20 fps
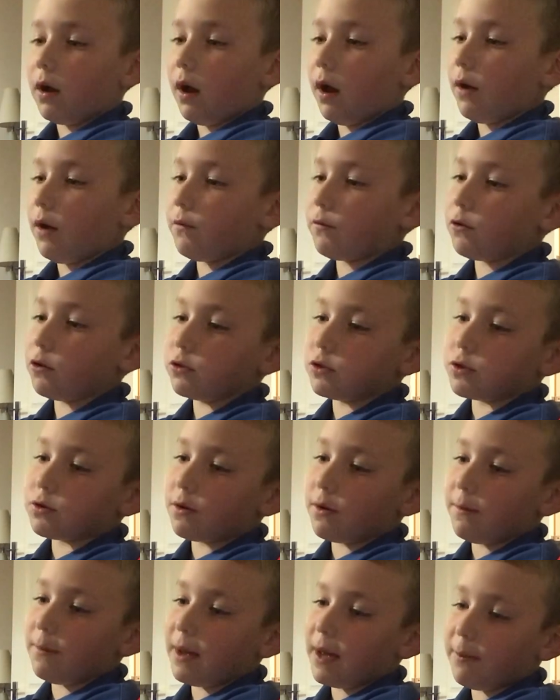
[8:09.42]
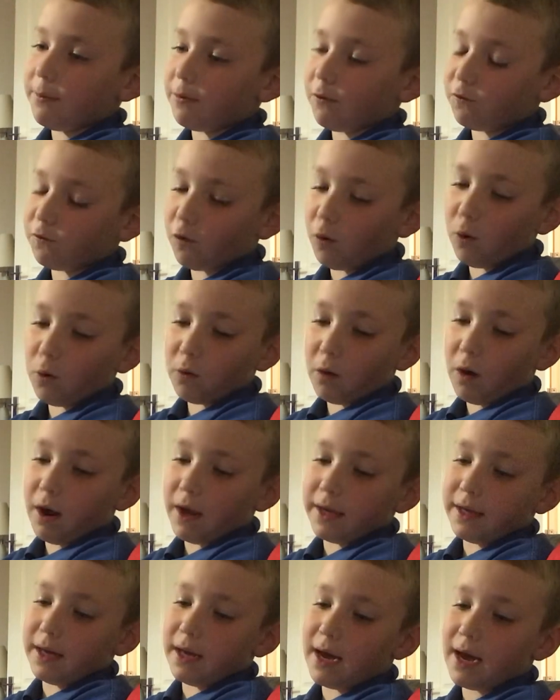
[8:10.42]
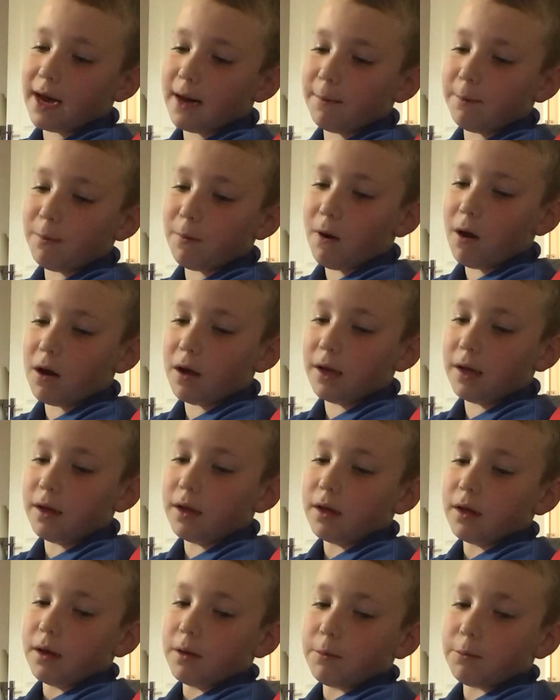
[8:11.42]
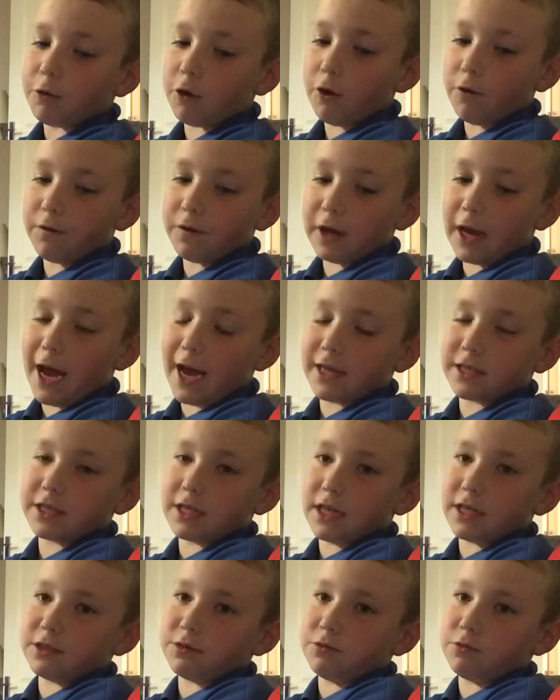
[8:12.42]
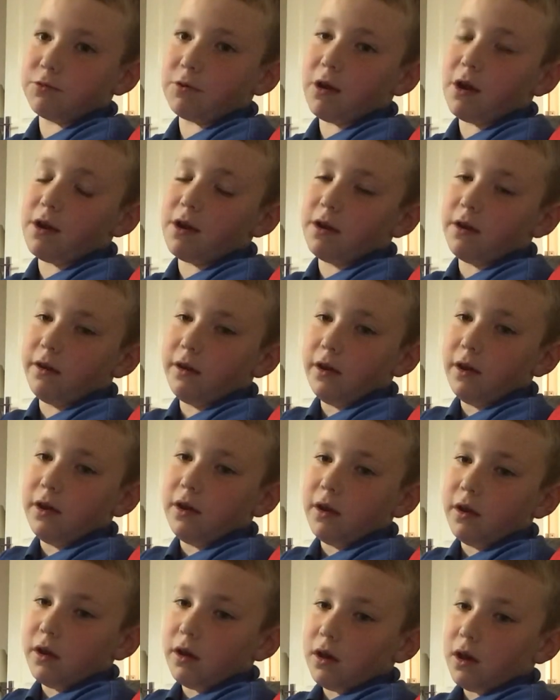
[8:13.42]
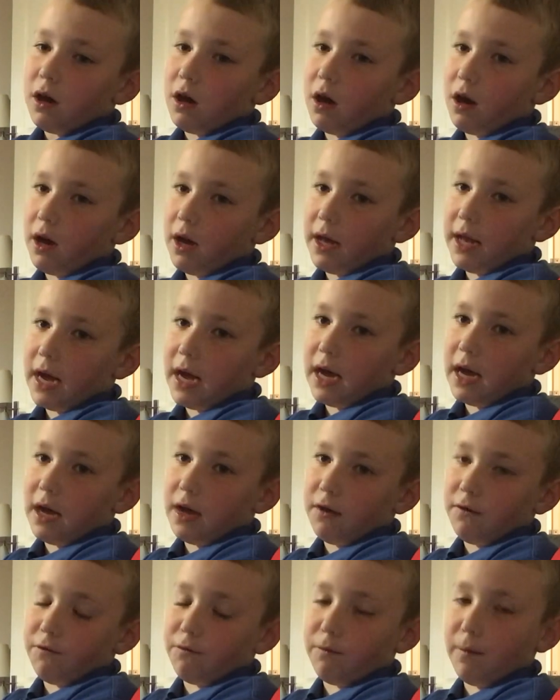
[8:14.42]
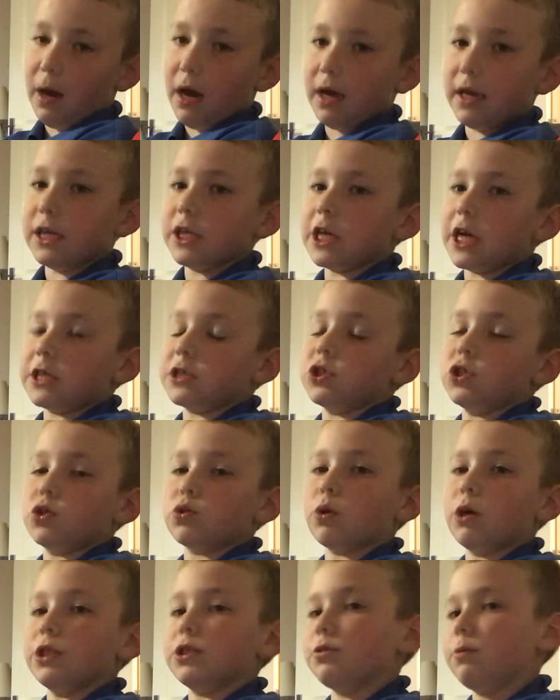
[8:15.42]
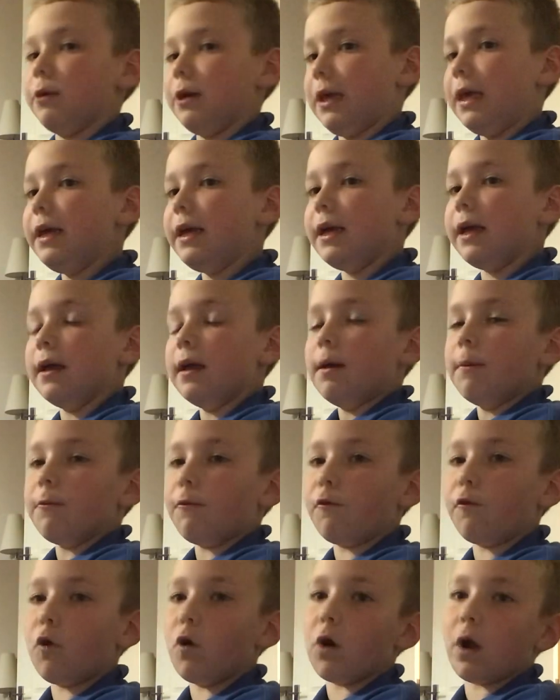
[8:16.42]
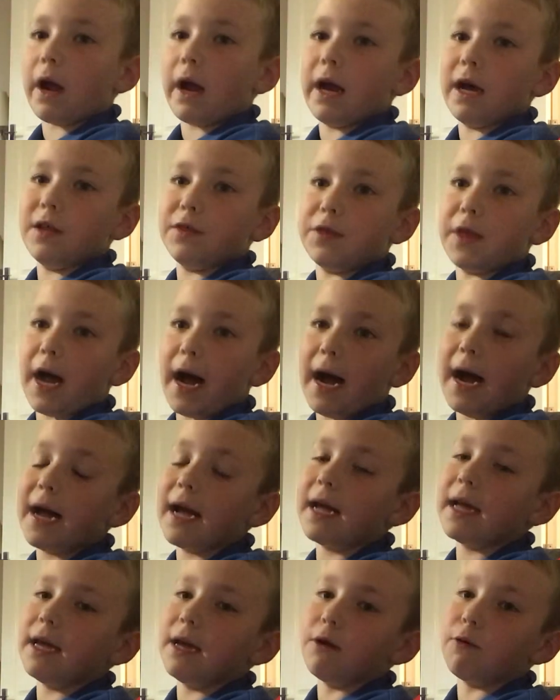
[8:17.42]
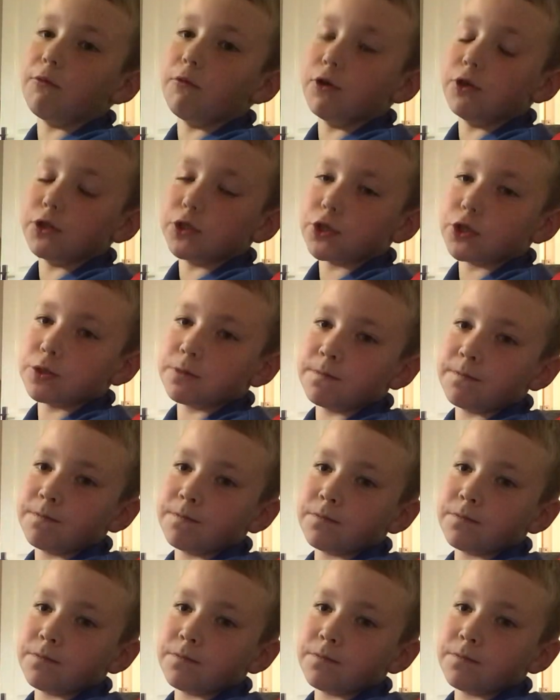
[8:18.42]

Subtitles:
I've got to admit, before I had my prophylaxis, where I have my injections twice a week, before I had that, it was